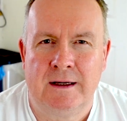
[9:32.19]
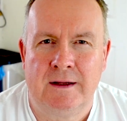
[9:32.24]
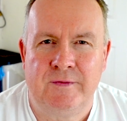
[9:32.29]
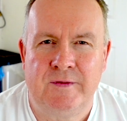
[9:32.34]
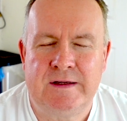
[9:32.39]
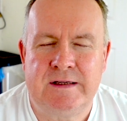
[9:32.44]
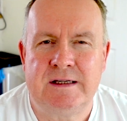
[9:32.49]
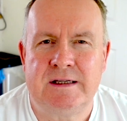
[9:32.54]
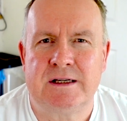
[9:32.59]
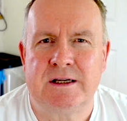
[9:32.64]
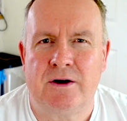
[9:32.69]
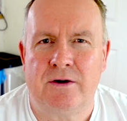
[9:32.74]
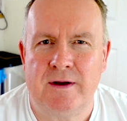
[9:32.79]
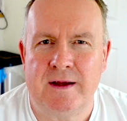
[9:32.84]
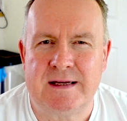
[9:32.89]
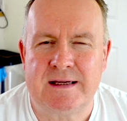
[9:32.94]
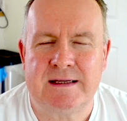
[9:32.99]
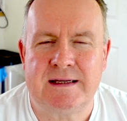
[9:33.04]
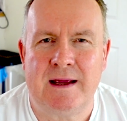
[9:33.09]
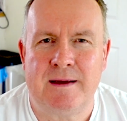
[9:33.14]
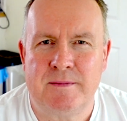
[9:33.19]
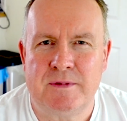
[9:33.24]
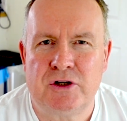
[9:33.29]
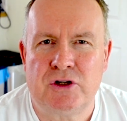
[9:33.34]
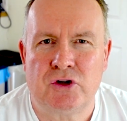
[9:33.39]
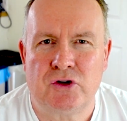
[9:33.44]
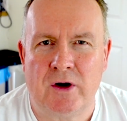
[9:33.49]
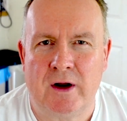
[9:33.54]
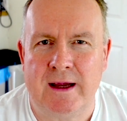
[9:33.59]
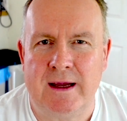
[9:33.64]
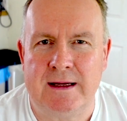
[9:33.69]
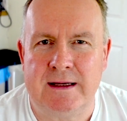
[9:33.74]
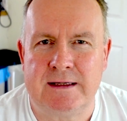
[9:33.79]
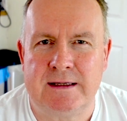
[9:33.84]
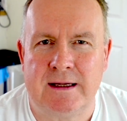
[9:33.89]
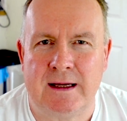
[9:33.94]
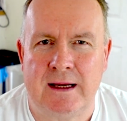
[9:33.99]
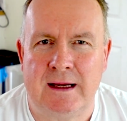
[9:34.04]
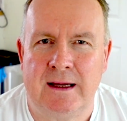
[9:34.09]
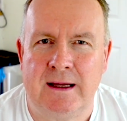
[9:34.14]
This is Chris
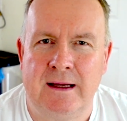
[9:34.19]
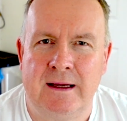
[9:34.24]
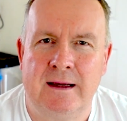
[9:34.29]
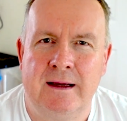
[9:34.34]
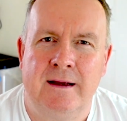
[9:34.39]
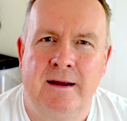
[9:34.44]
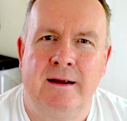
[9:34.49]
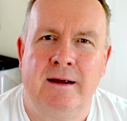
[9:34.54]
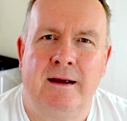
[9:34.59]
demonstrating